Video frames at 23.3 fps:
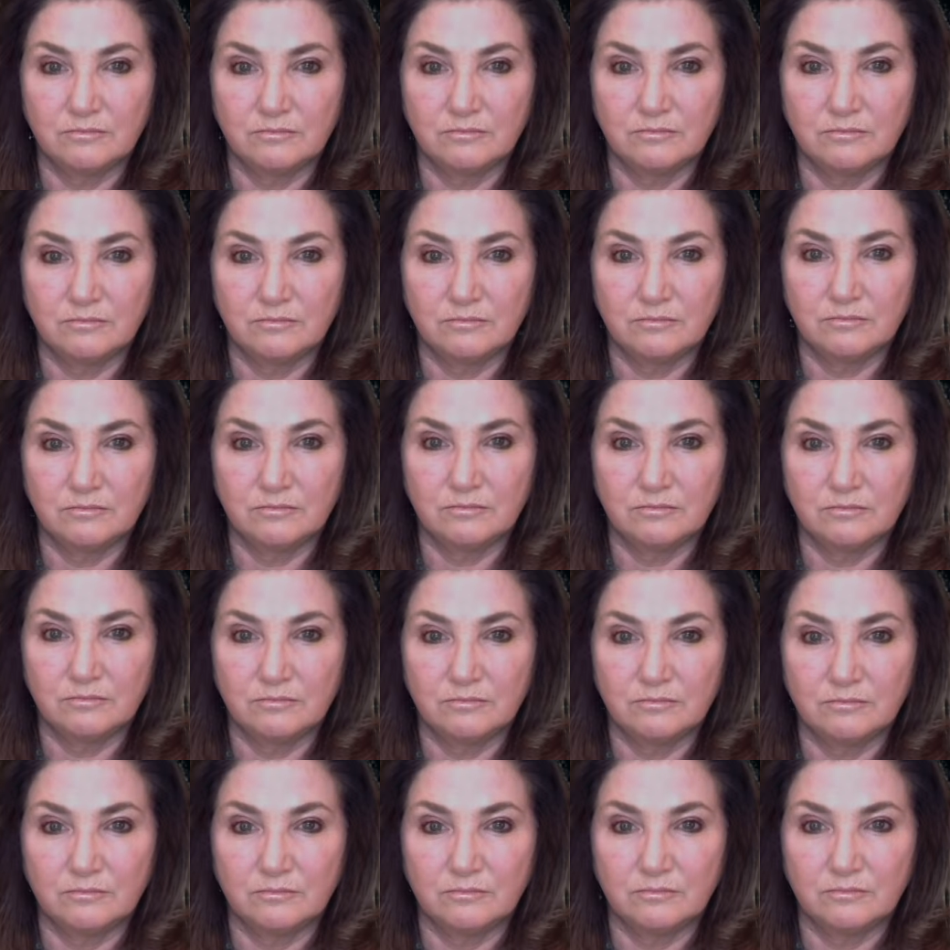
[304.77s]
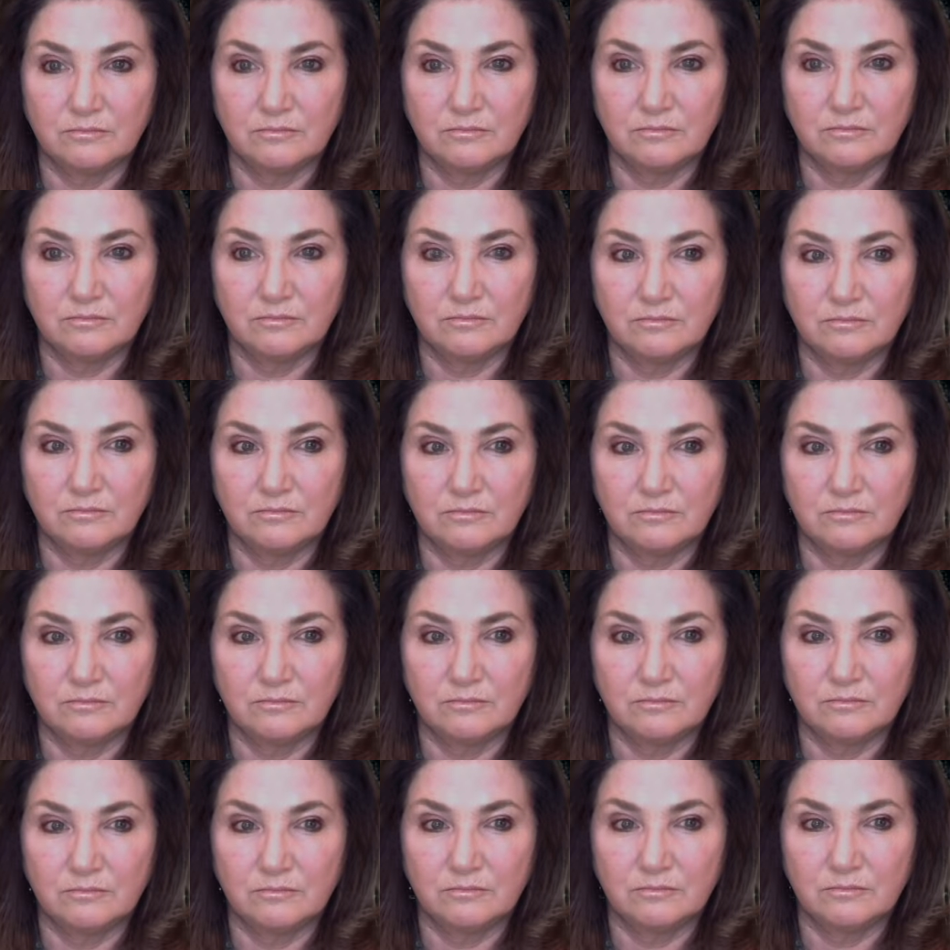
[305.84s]

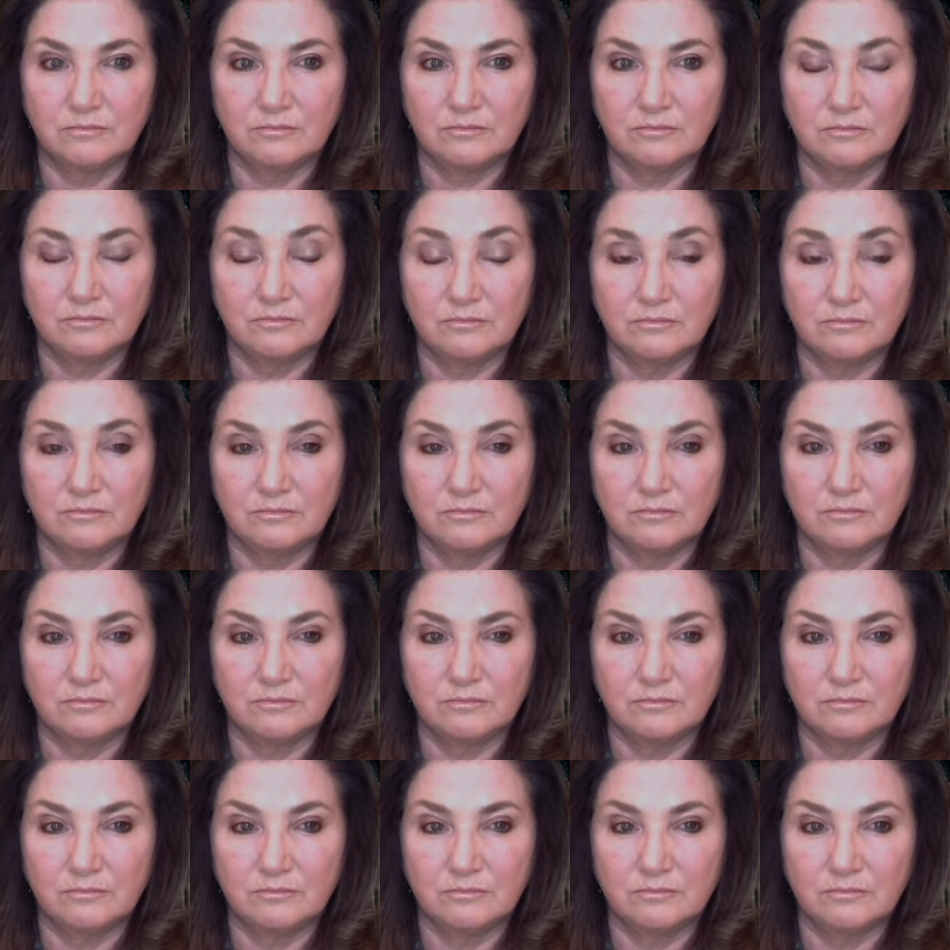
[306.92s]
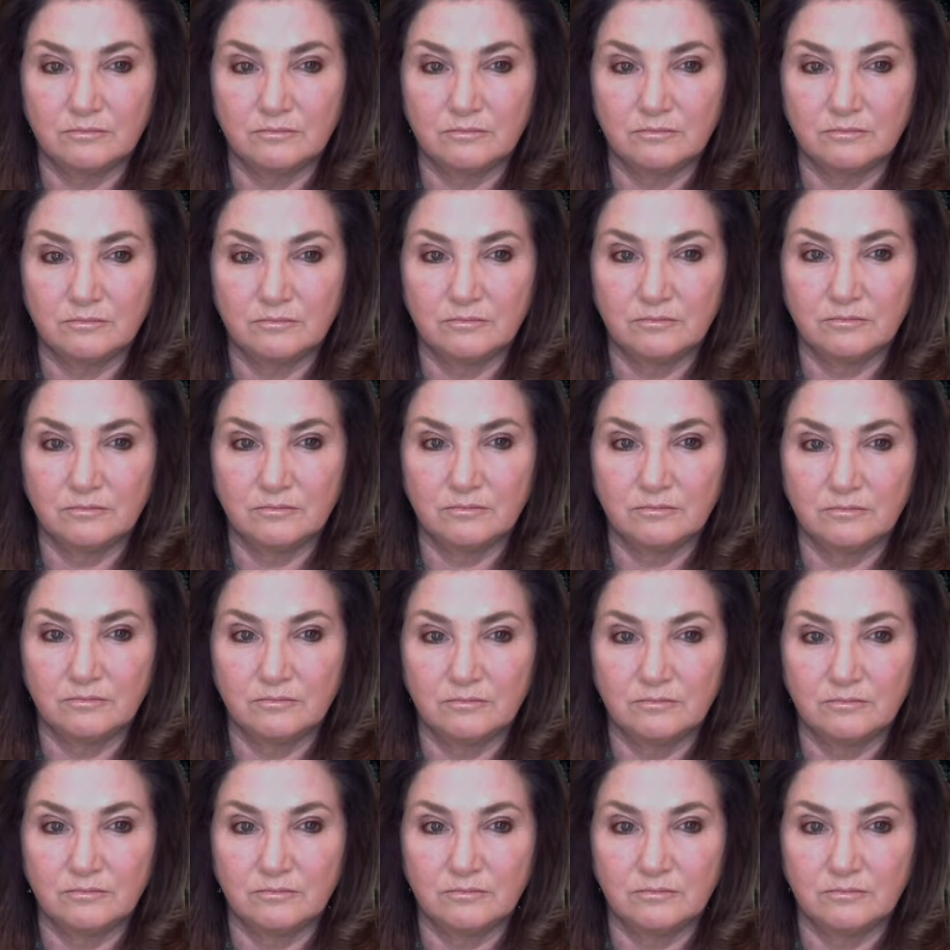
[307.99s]

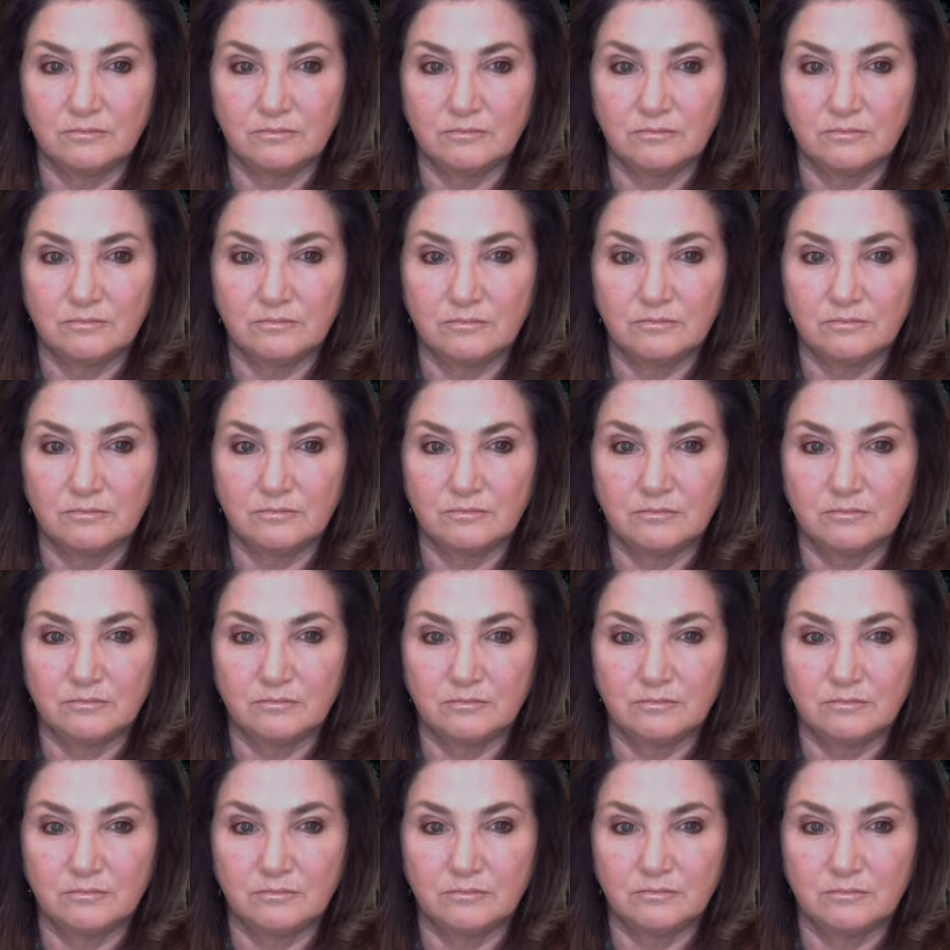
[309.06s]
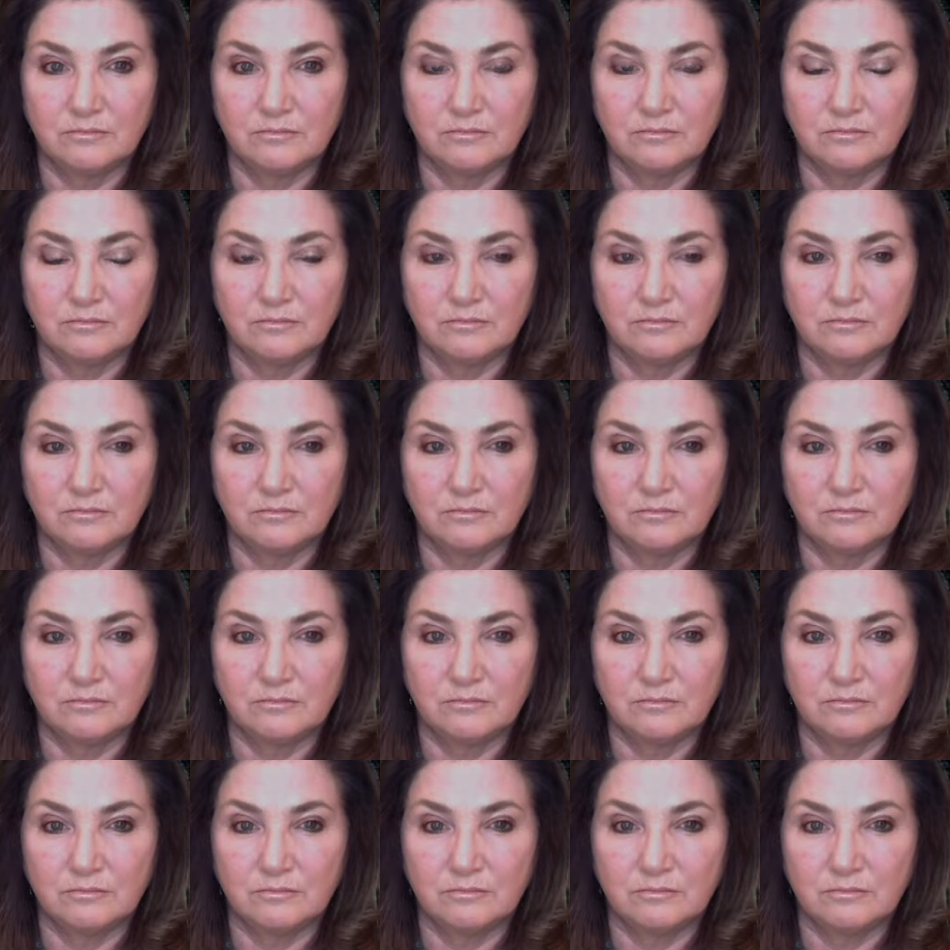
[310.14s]
The person shown says nothing.